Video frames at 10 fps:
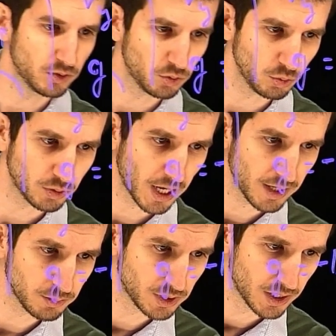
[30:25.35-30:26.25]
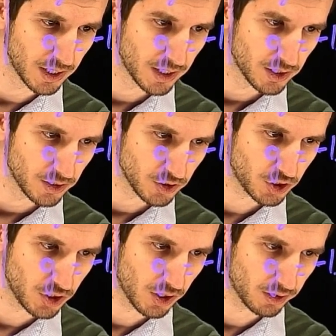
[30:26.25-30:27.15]
2 times
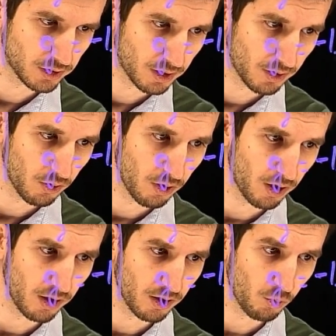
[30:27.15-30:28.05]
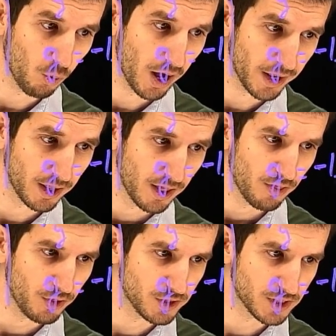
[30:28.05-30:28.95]
g delta y.
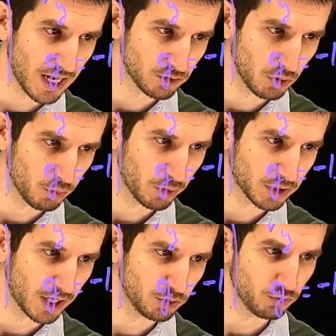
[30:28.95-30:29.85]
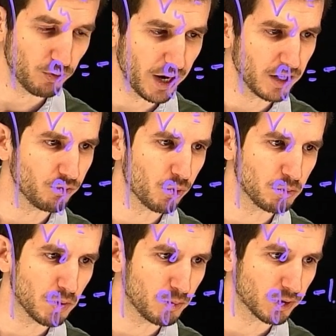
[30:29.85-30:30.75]
This is actually what we're trying to find. If we
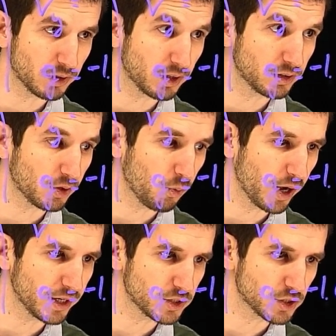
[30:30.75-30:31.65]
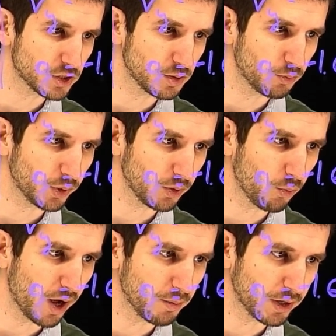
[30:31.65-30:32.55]
remember that delta y is just simply
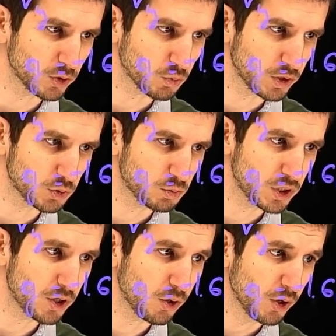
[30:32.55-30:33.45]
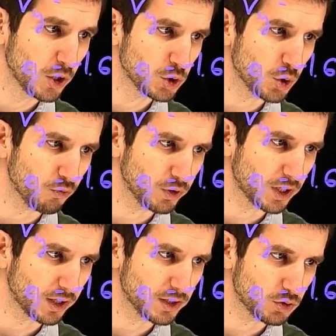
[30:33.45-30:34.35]
y minus y sub 0. So if we
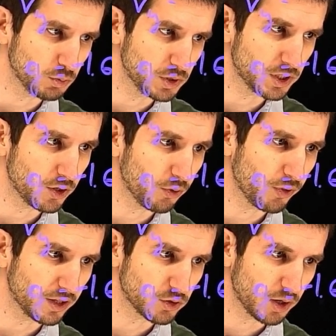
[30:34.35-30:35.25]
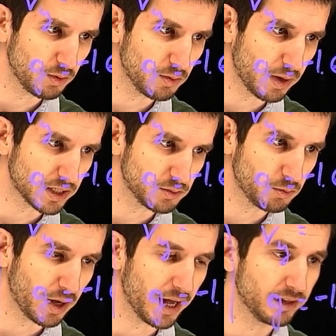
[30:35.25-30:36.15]
take this to be 0, that's going to be the maximum
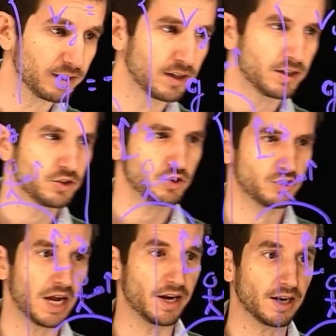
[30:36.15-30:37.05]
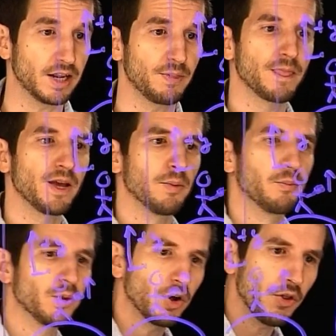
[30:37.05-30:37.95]
height, just directly. But
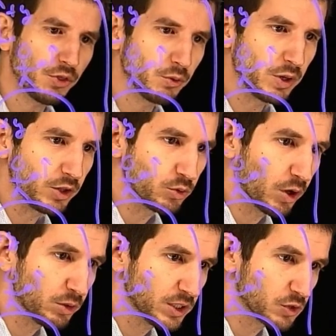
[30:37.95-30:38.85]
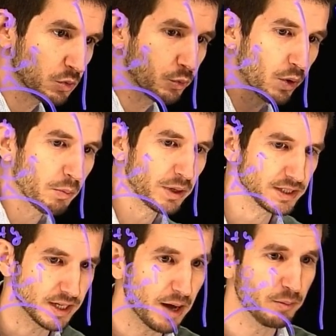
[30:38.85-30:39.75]
the other thing we need to notice is when we replace the
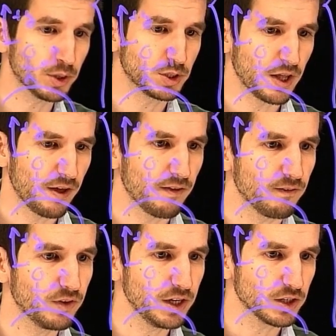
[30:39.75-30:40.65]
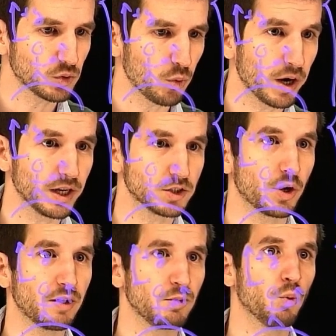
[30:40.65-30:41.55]
numbers, v squared is going
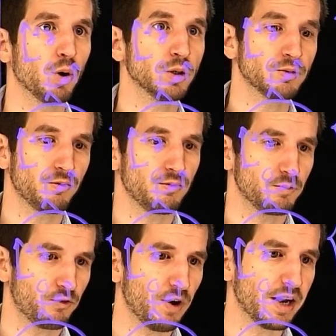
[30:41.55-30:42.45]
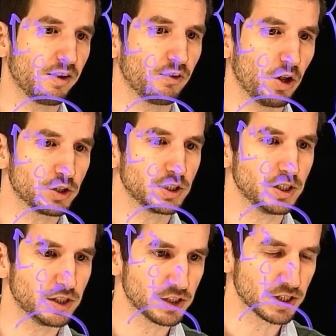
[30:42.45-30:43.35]
to be what? Final velocity.
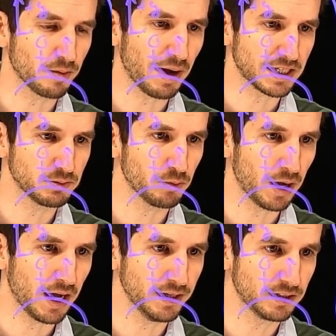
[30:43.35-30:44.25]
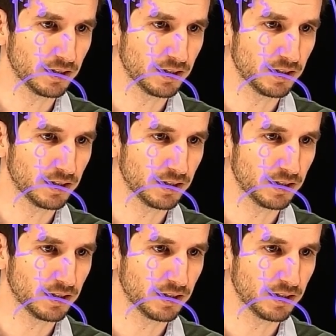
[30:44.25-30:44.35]
This is a maximum height.